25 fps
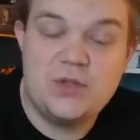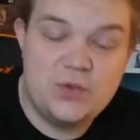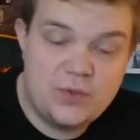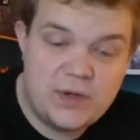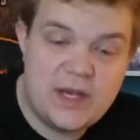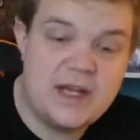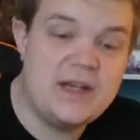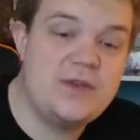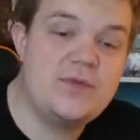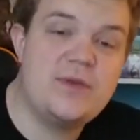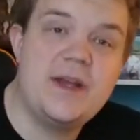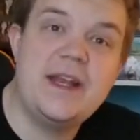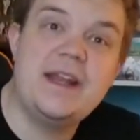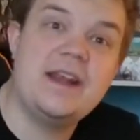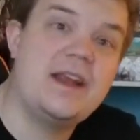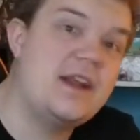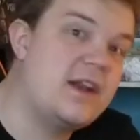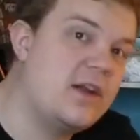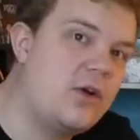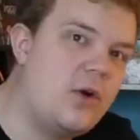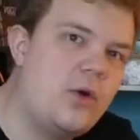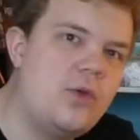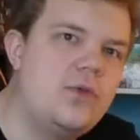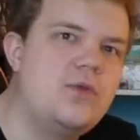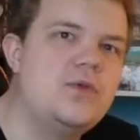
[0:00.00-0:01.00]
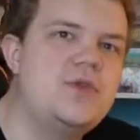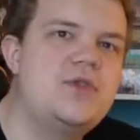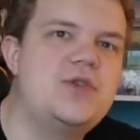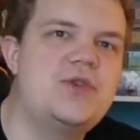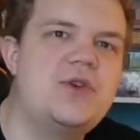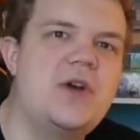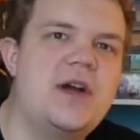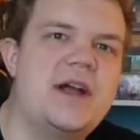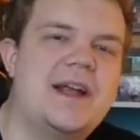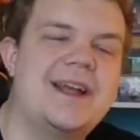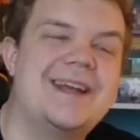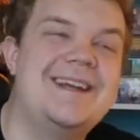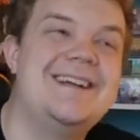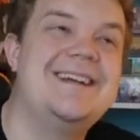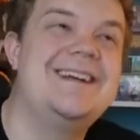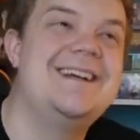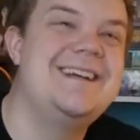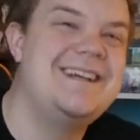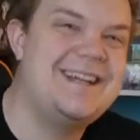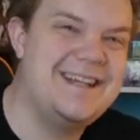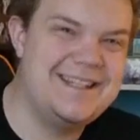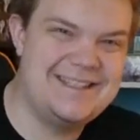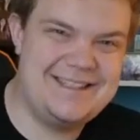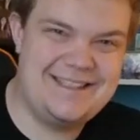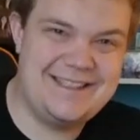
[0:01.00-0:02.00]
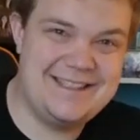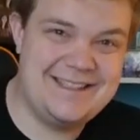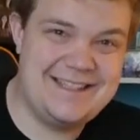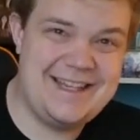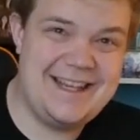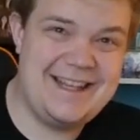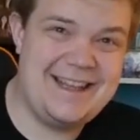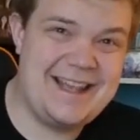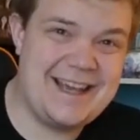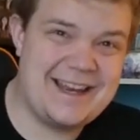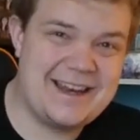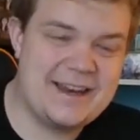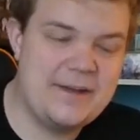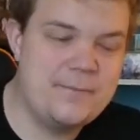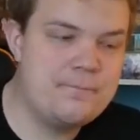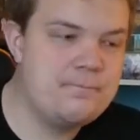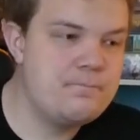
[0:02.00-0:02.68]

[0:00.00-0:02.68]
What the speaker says: you can create an all new truck and still take that.